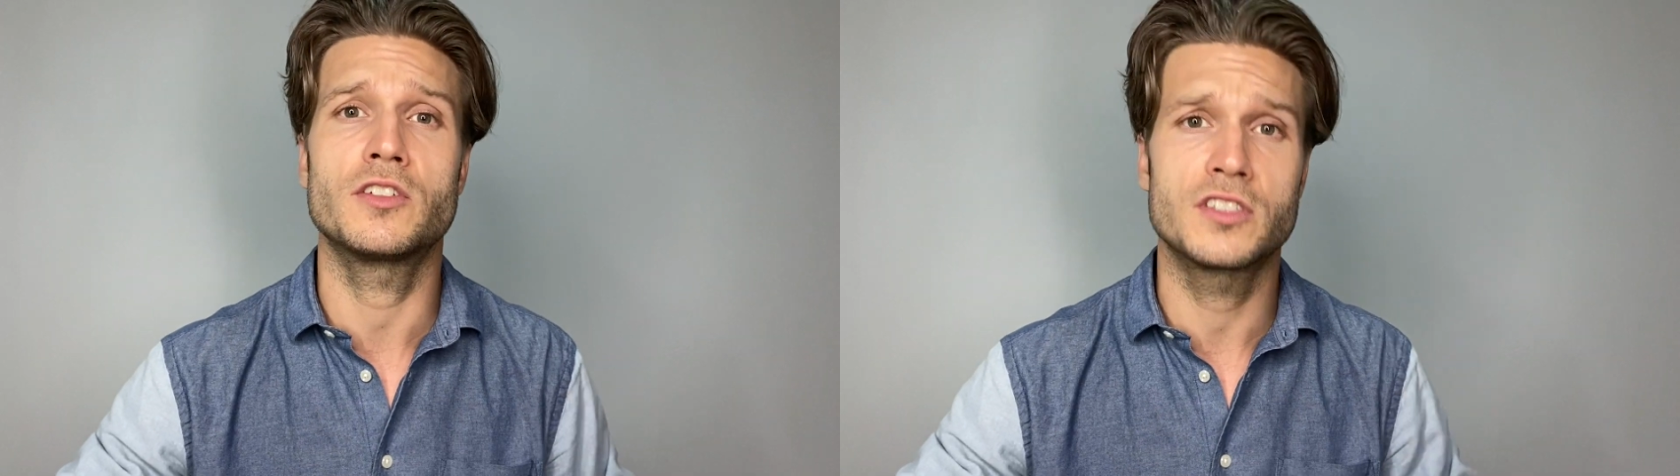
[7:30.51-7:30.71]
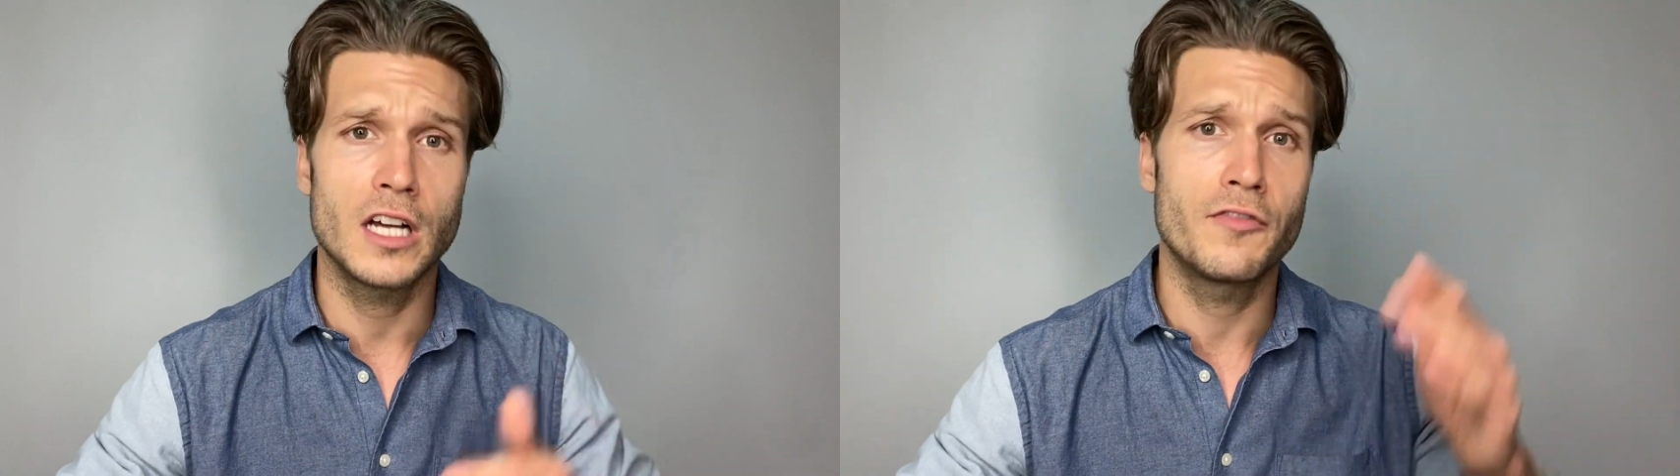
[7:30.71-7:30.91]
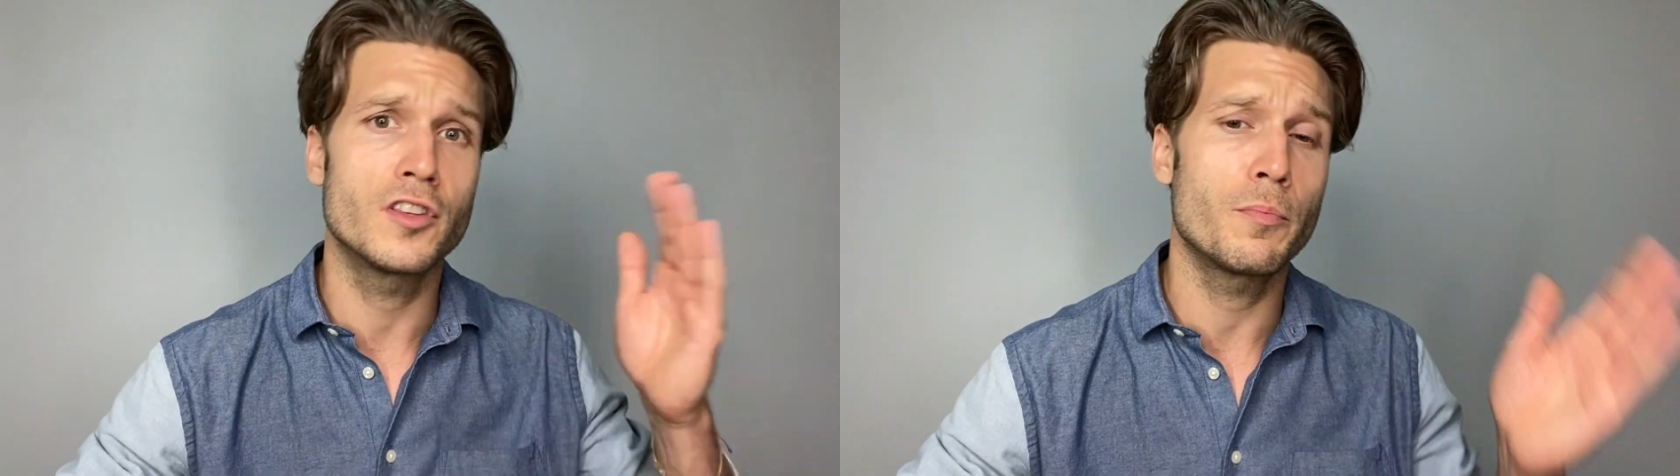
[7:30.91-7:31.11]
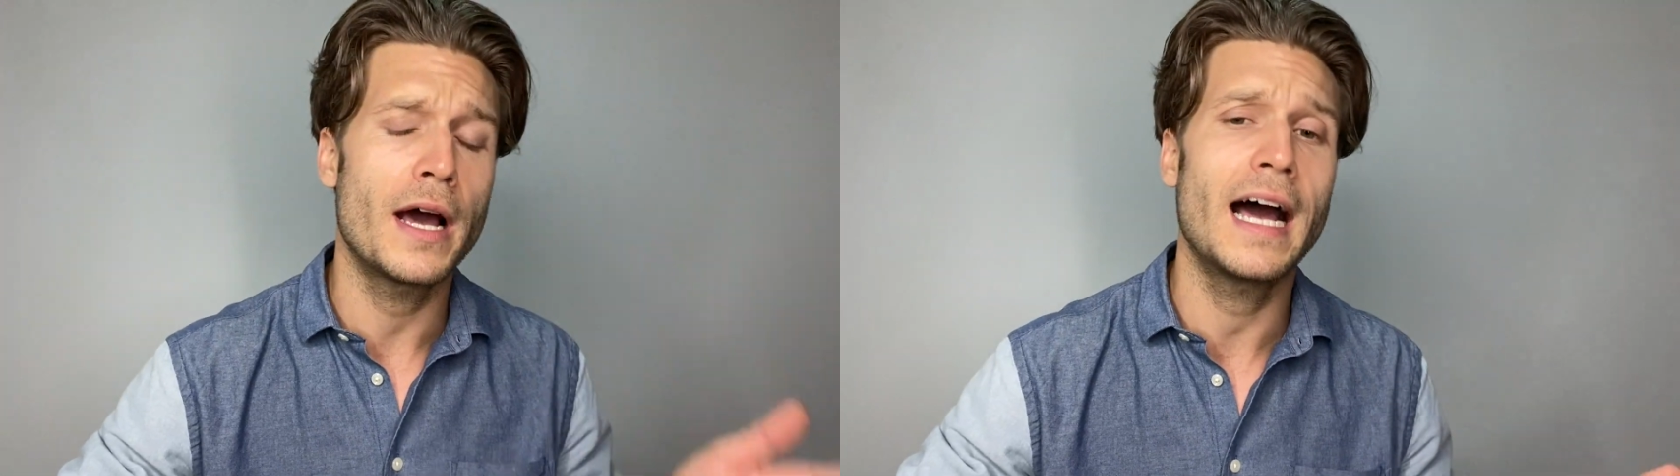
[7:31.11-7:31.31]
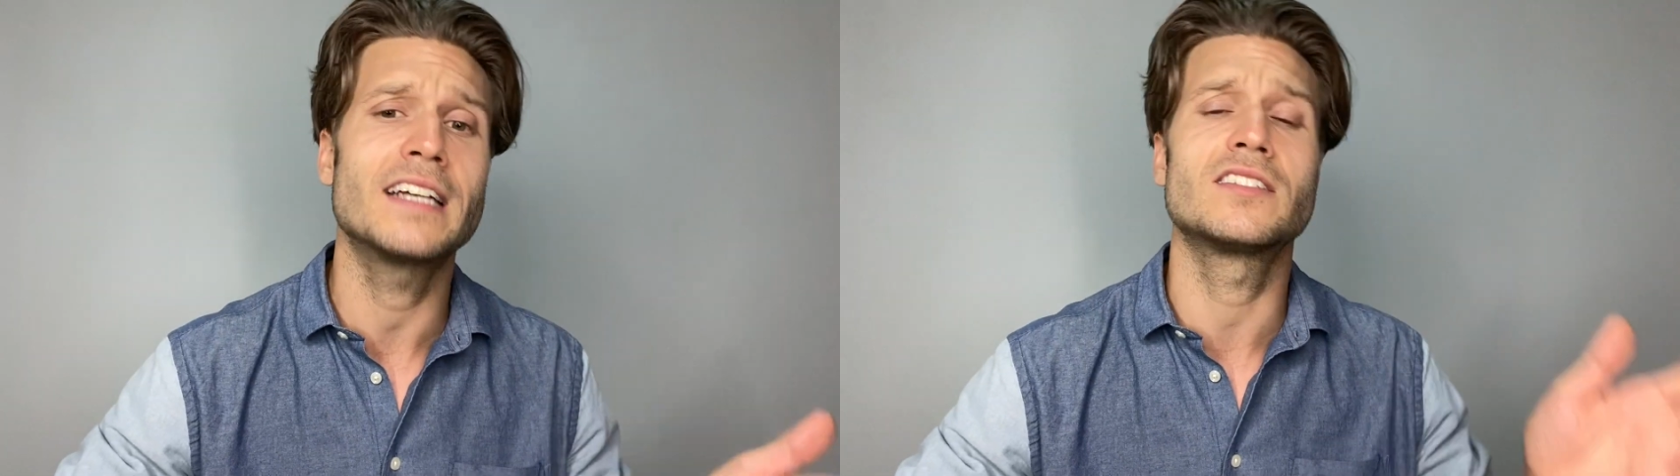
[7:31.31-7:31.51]
yourself in the
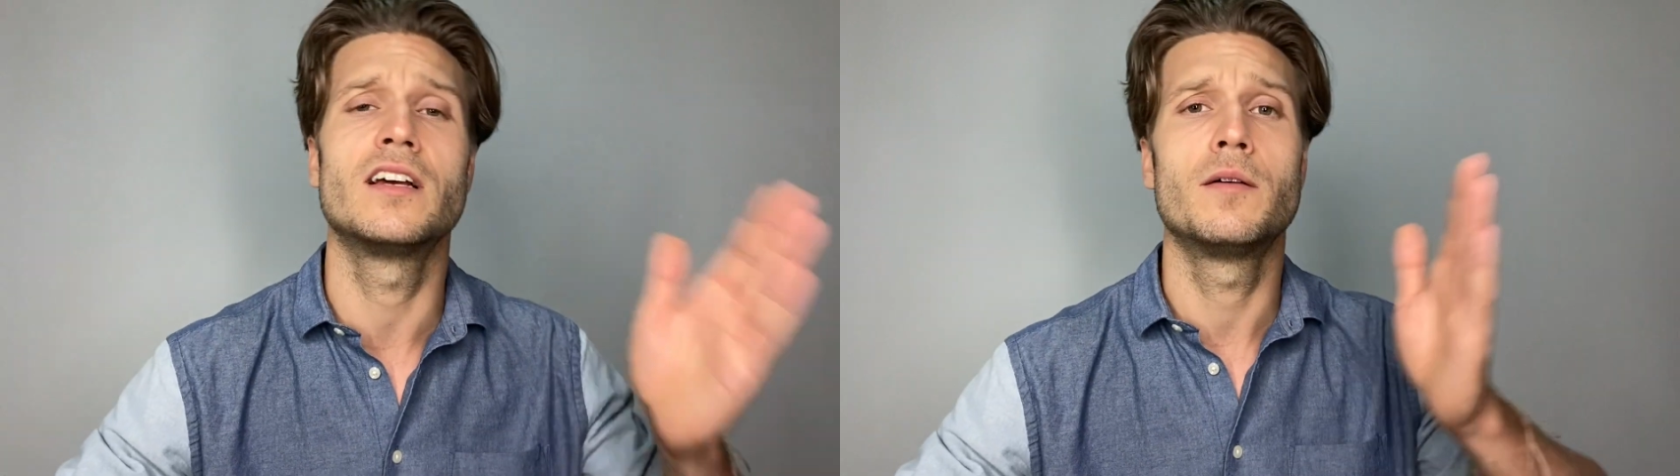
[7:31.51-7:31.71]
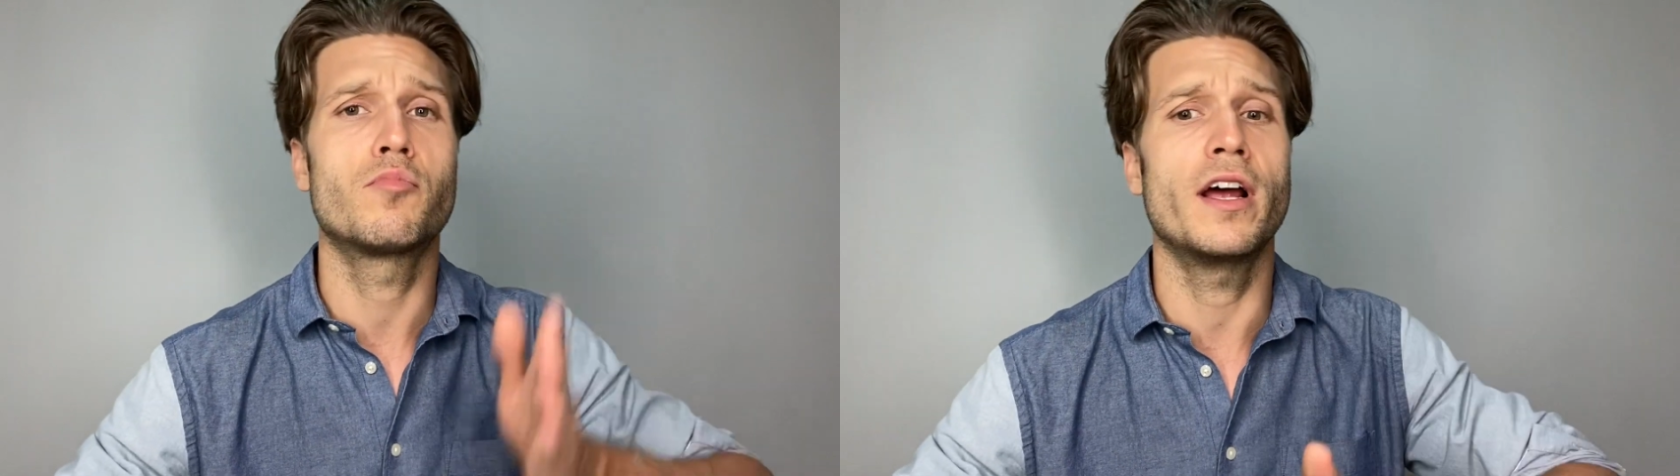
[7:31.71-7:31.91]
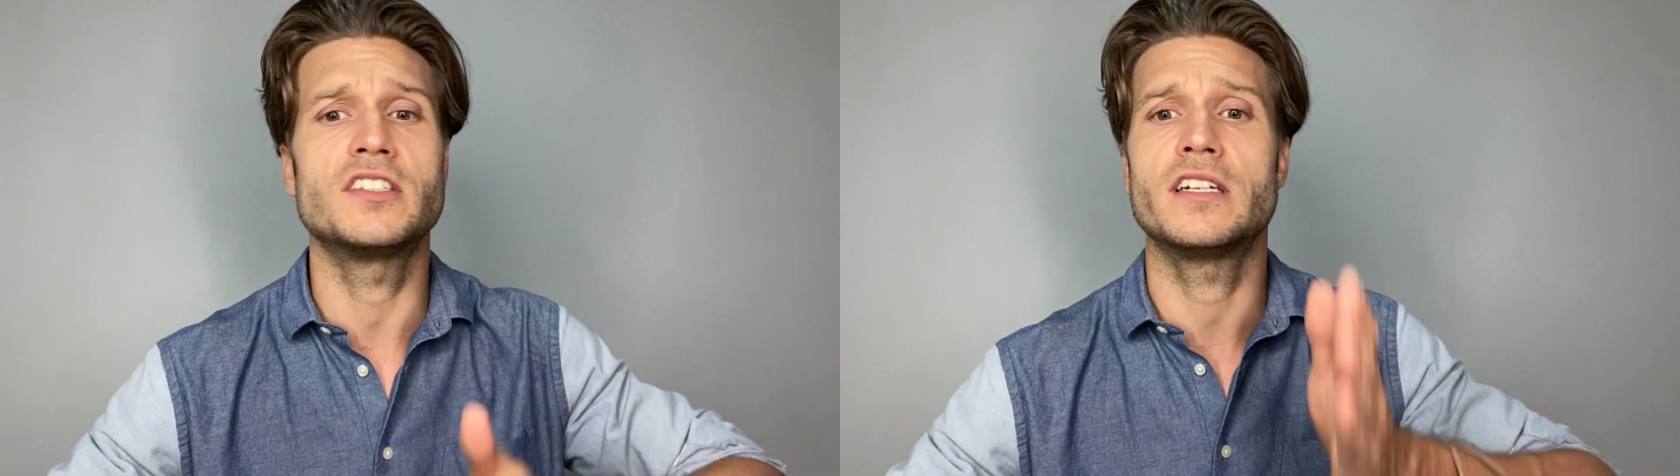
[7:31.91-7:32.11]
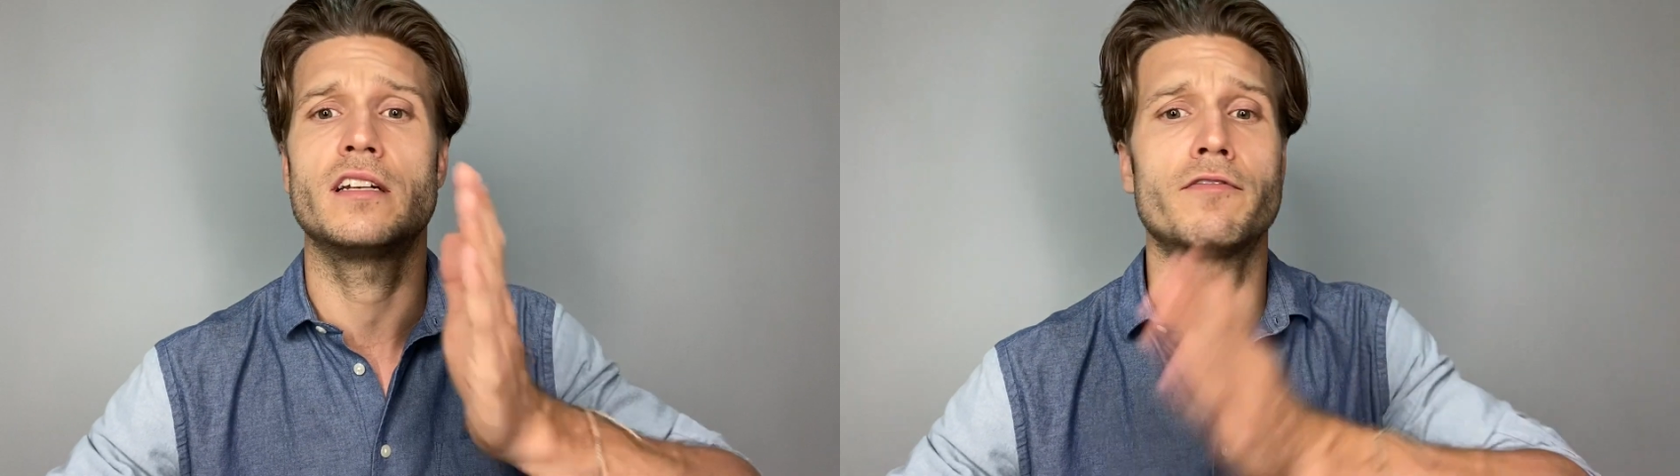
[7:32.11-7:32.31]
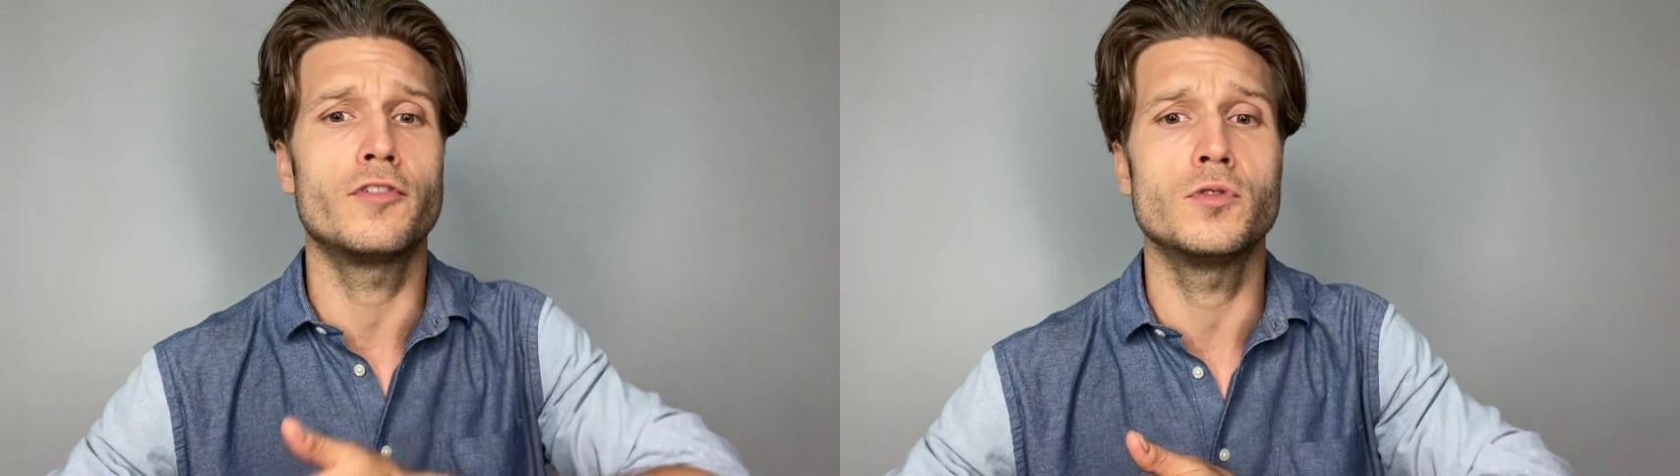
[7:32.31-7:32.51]
past, present,
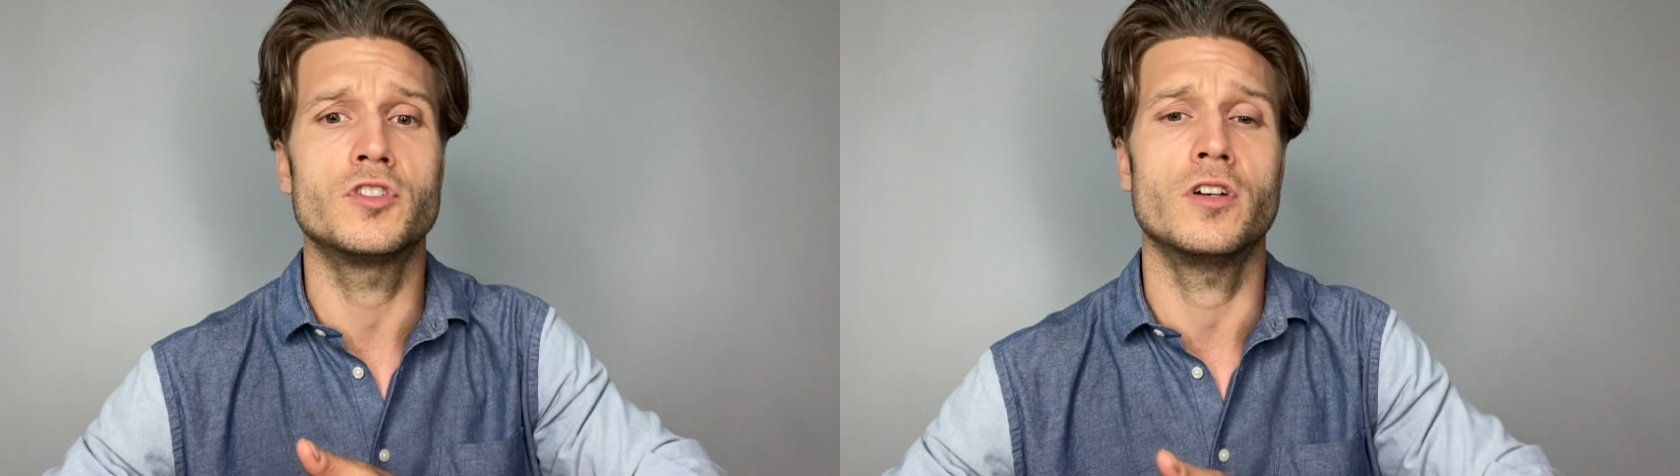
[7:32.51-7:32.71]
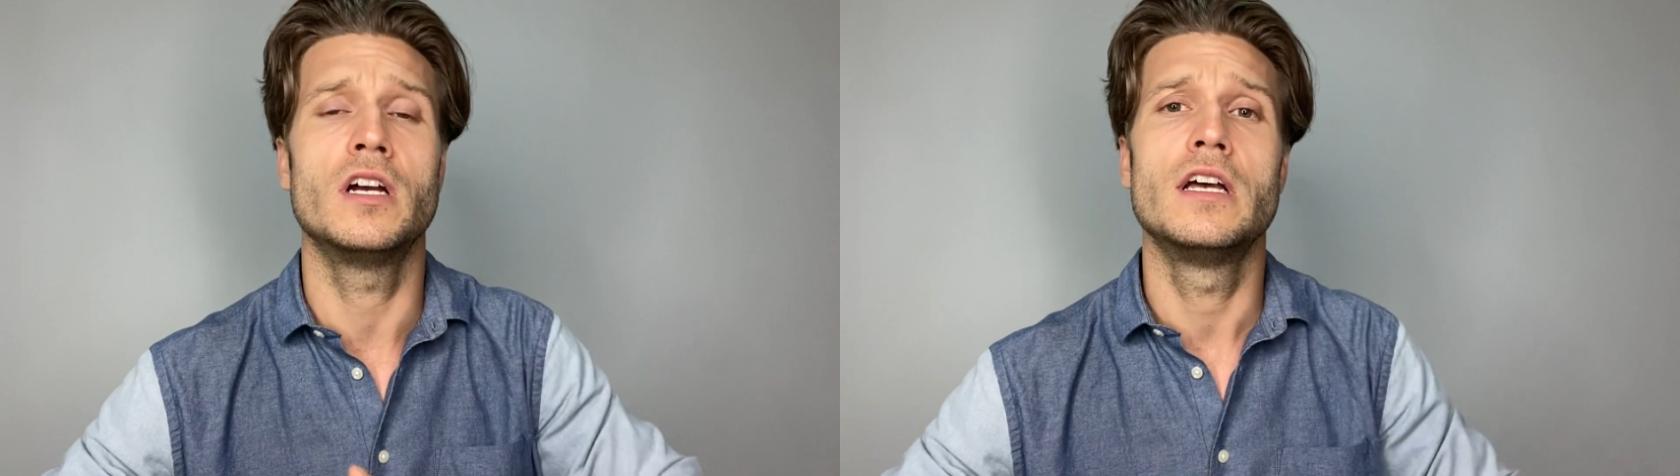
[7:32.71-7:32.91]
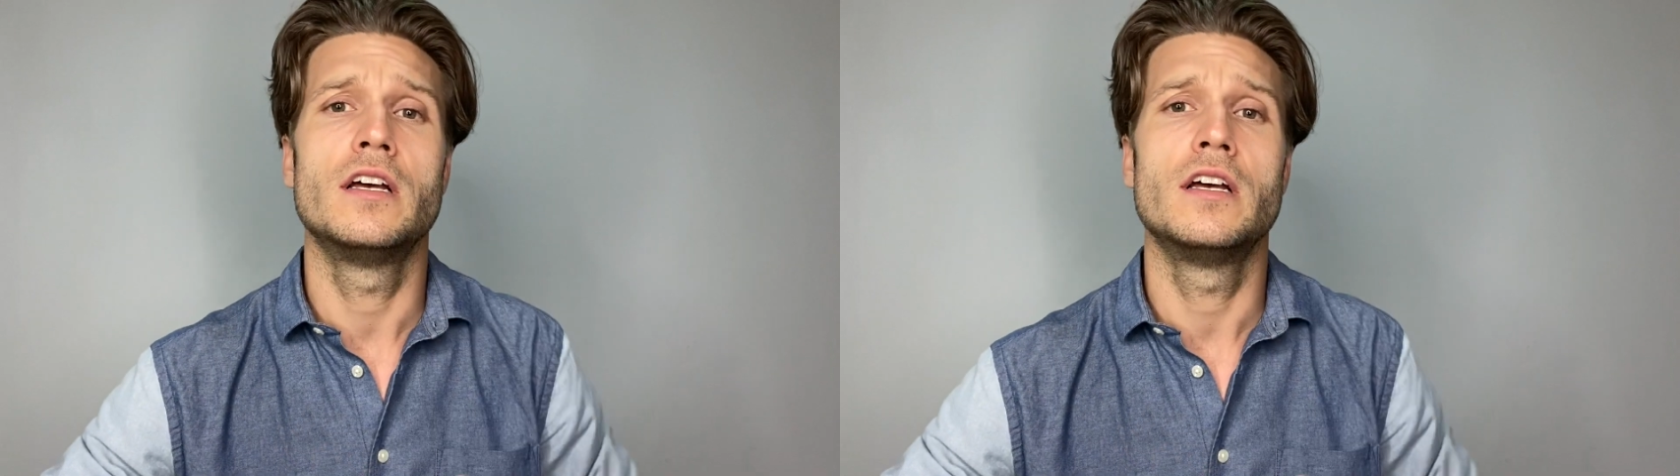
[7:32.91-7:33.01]
and future.